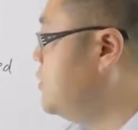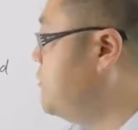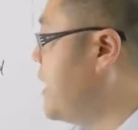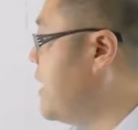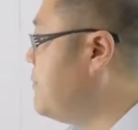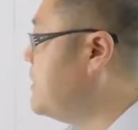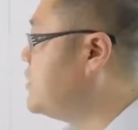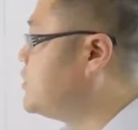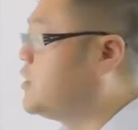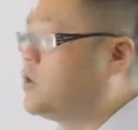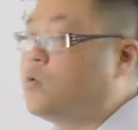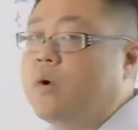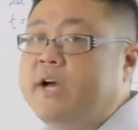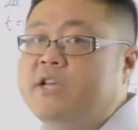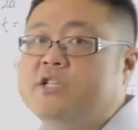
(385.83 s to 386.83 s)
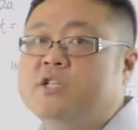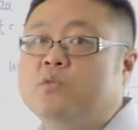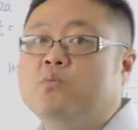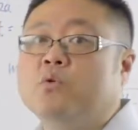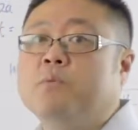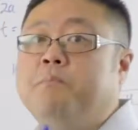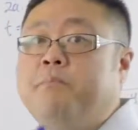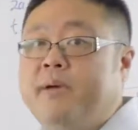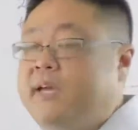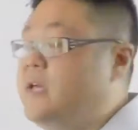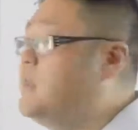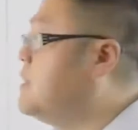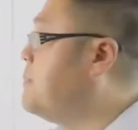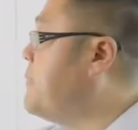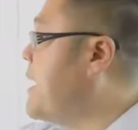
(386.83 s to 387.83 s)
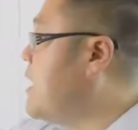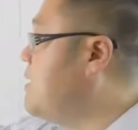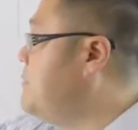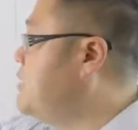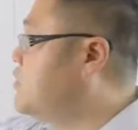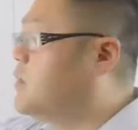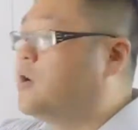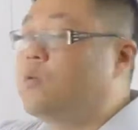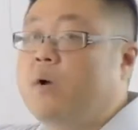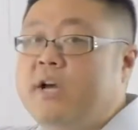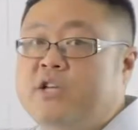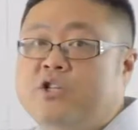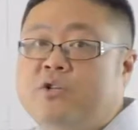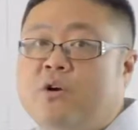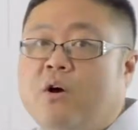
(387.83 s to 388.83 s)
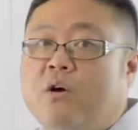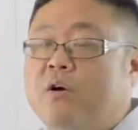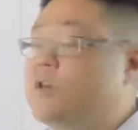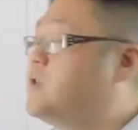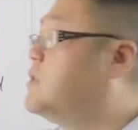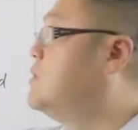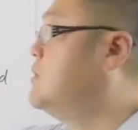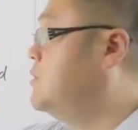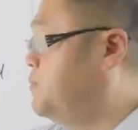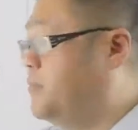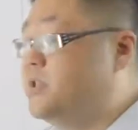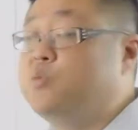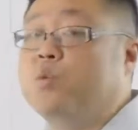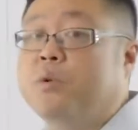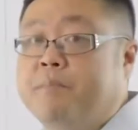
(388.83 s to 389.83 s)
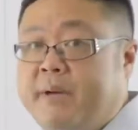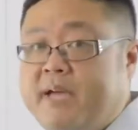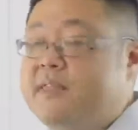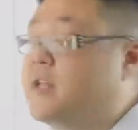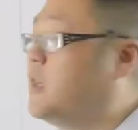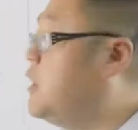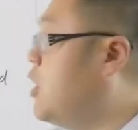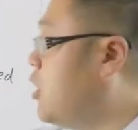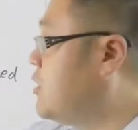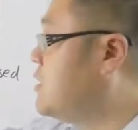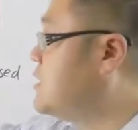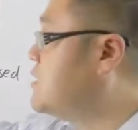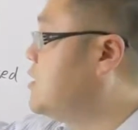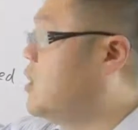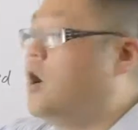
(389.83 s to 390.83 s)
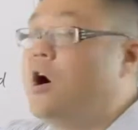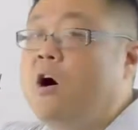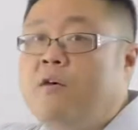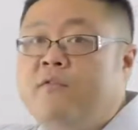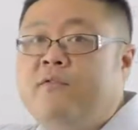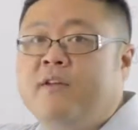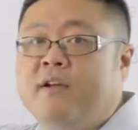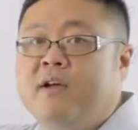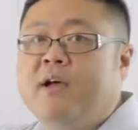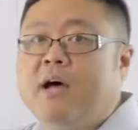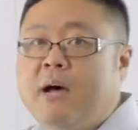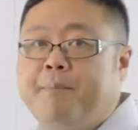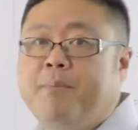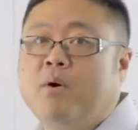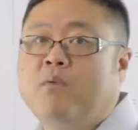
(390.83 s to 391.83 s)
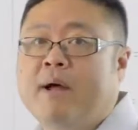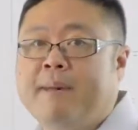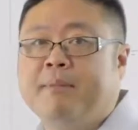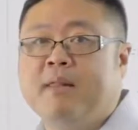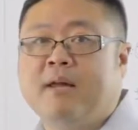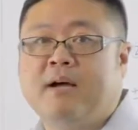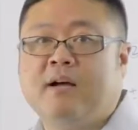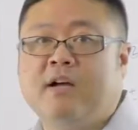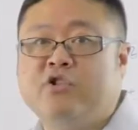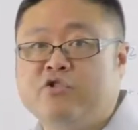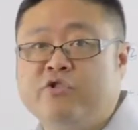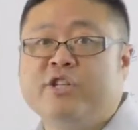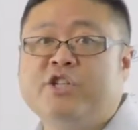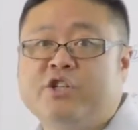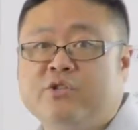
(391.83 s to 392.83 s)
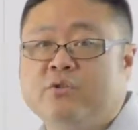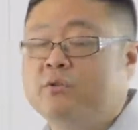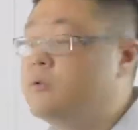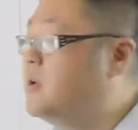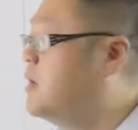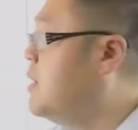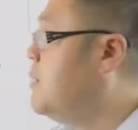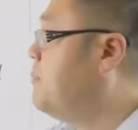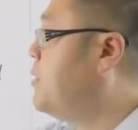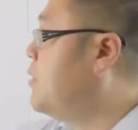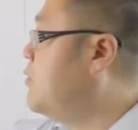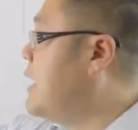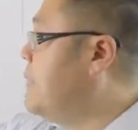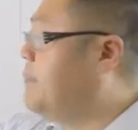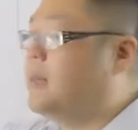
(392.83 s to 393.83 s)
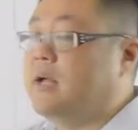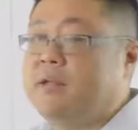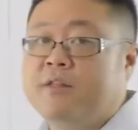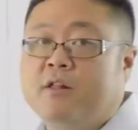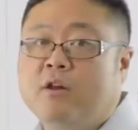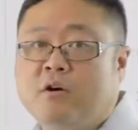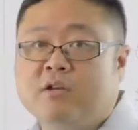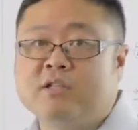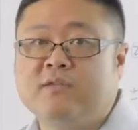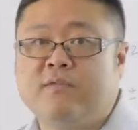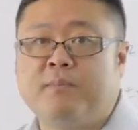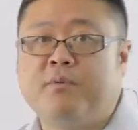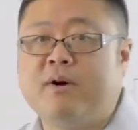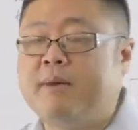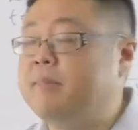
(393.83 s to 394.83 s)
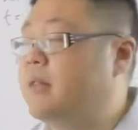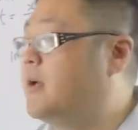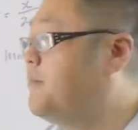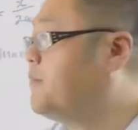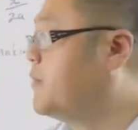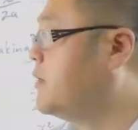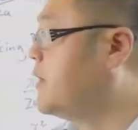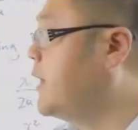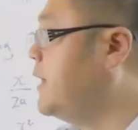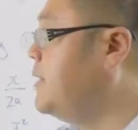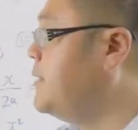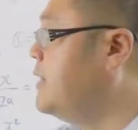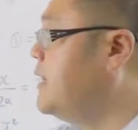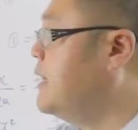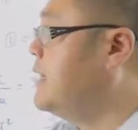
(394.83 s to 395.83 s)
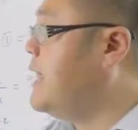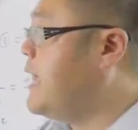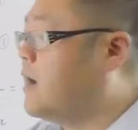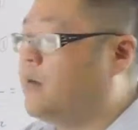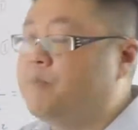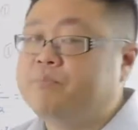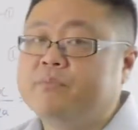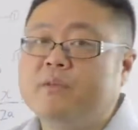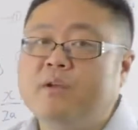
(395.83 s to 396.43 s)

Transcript: two parametric equations will be the parametric equation, or it will be the locus of a parabola, a traditional parabola, the locus of a parabola, okay? Now,